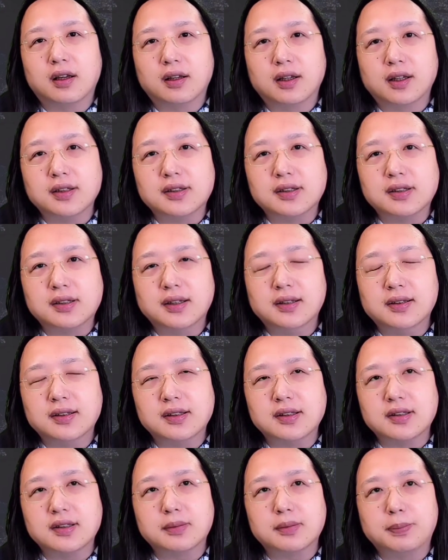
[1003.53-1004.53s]
His
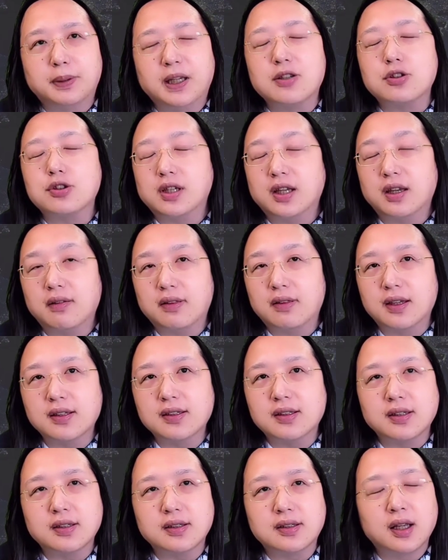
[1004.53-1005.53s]
thesis, PhD
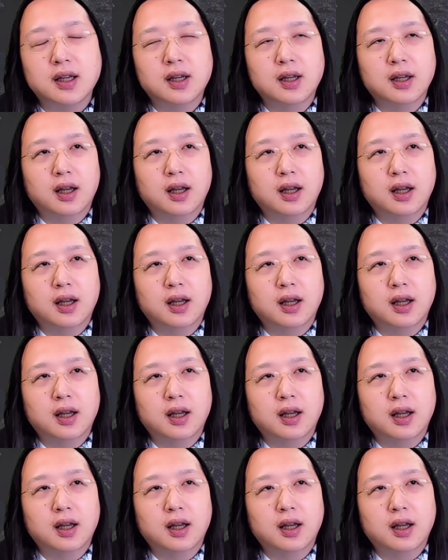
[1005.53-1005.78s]
thesis